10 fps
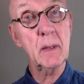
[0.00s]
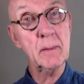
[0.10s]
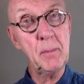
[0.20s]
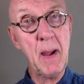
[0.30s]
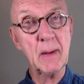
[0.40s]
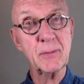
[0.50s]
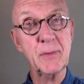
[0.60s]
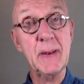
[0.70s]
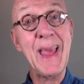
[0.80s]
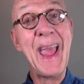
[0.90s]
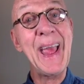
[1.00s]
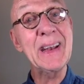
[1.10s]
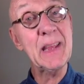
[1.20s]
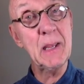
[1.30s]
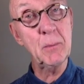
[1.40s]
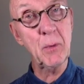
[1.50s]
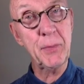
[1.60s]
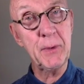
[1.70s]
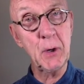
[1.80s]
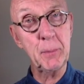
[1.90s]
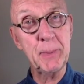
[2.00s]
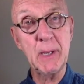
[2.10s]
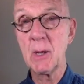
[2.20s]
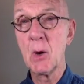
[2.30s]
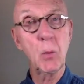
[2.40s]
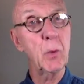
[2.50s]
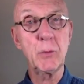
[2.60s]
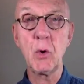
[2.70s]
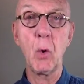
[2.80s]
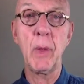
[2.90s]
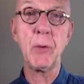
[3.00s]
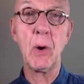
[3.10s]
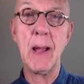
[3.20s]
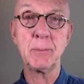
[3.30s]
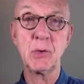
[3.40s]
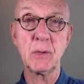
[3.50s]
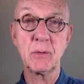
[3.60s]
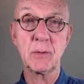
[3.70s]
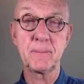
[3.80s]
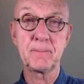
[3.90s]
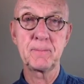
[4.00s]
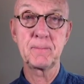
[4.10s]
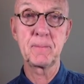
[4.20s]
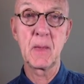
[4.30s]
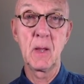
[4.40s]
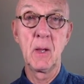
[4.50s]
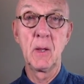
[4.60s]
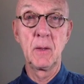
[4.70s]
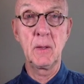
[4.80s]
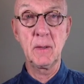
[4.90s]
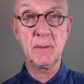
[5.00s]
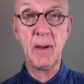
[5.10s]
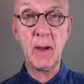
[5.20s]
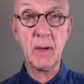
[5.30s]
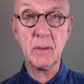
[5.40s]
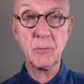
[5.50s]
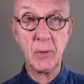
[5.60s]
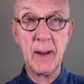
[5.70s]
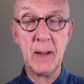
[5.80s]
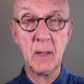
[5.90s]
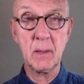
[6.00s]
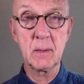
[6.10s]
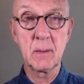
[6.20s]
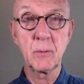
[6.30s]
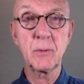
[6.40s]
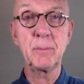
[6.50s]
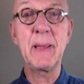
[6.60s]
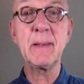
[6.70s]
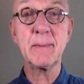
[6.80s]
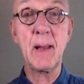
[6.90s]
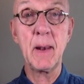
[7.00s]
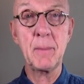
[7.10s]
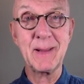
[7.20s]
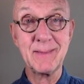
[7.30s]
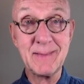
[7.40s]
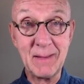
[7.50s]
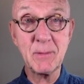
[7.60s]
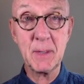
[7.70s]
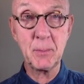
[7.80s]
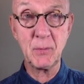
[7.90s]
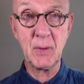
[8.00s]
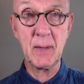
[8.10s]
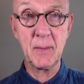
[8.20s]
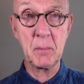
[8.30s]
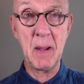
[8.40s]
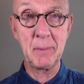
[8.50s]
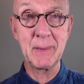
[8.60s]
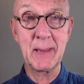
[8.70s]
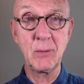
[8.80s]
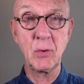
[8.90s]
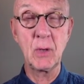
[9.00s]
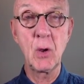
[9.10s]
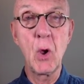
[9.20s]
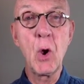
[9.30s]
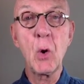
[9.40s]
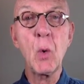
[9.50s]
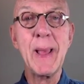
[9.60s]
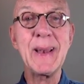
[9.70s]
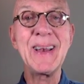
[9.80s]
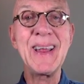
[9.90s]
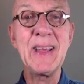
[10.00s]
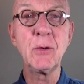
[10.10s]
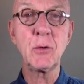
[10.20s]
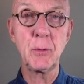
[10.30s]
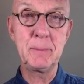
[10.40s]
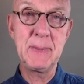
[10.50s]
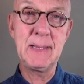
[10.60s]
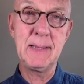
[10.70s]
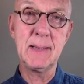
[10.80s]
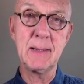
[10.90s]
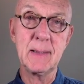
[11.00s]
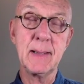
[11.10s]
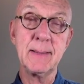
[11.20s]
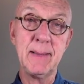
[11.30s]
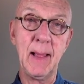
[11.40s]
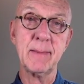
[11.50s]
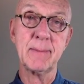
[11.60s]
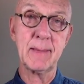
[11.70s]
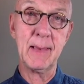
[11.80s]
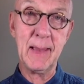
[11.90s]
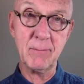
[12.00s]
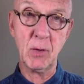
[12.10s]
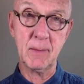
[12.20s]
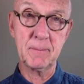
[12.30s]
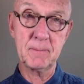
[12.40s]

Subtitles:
tamoxifen and chemotherapy with no other options. The entire trial was based on about 70% of the population who had an intermediate test level.